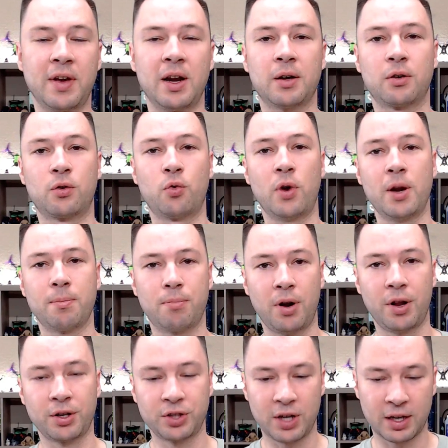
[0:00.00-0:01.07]
a great
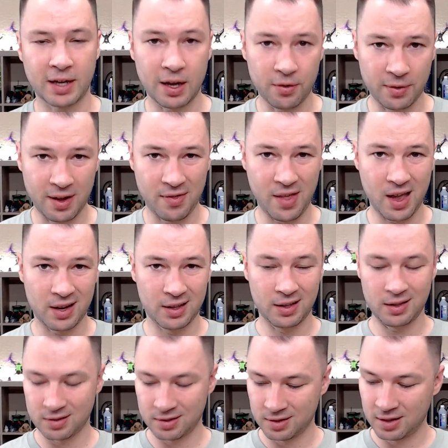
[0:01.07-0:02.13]
product checkout, and that
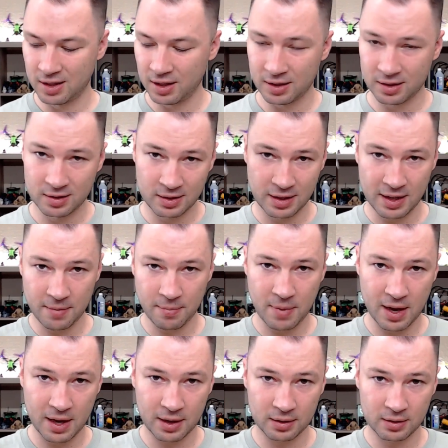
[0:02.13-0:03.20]
is this
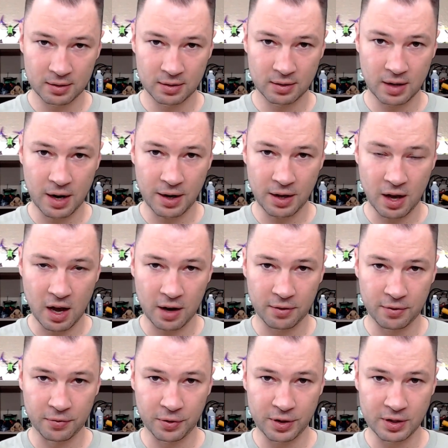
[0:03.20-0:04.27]
EMaxx TinyHawk
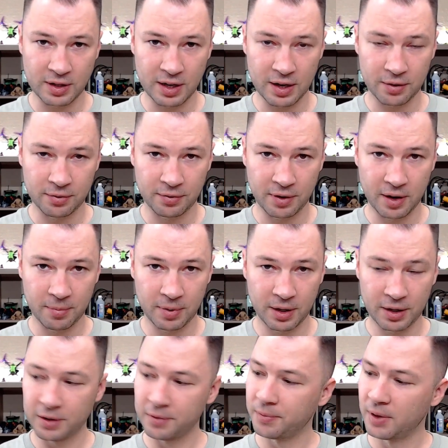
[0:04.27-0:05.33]
Freestyle frame
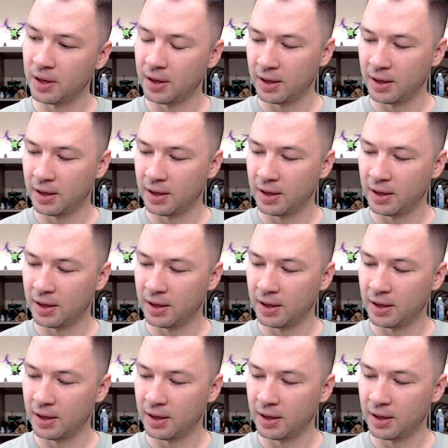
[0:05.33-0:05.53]
here.